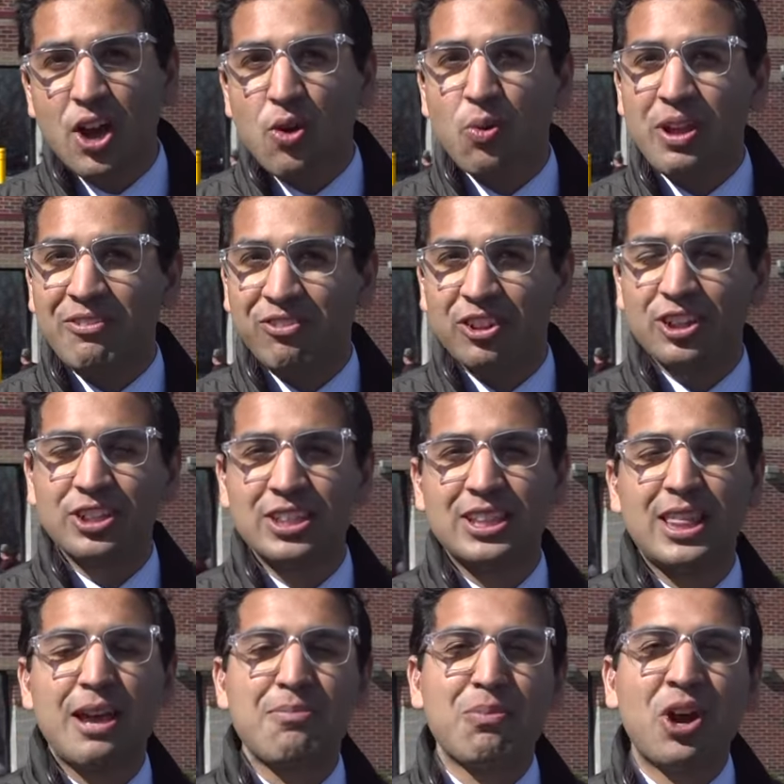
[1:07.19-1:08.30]
We've learned
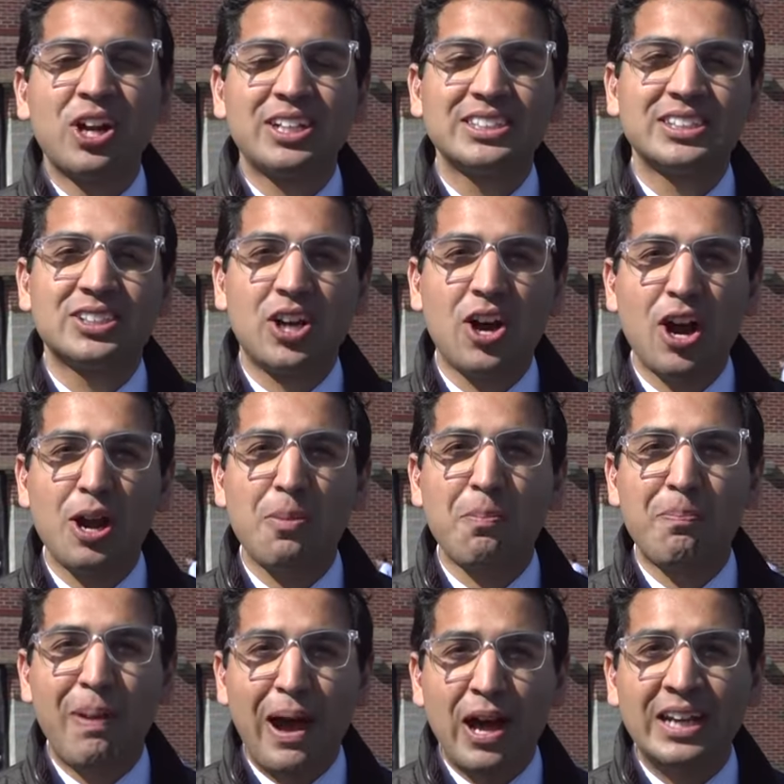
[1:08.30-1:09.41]
that Marcus DeHart
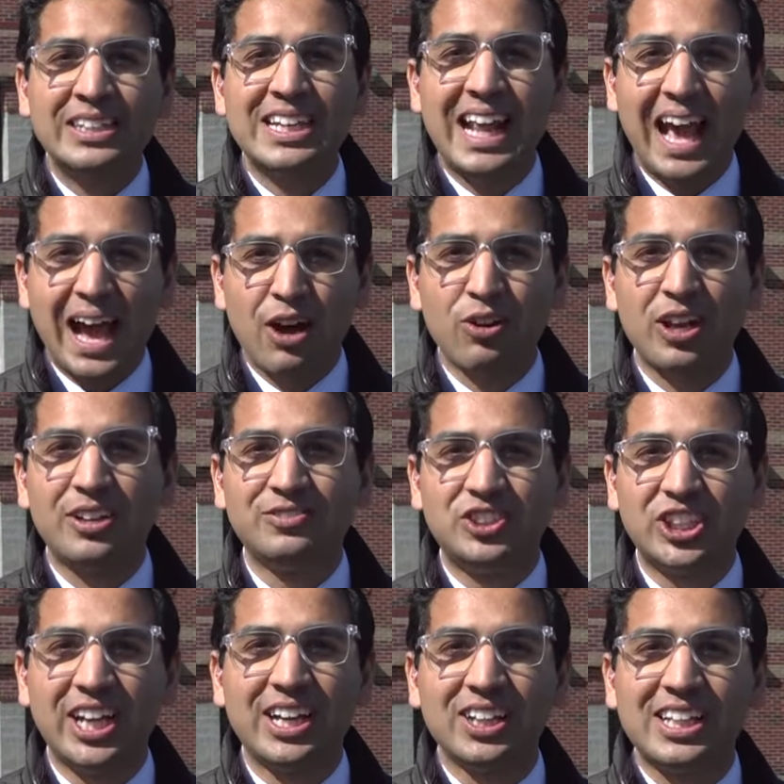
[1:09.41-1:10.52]
bonded out of
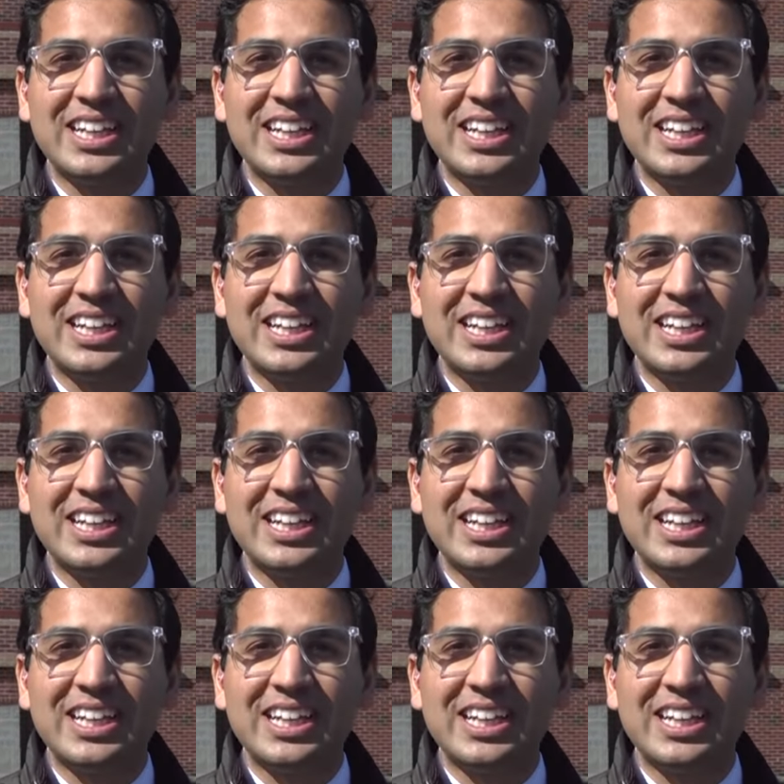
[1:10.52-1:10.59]
jail.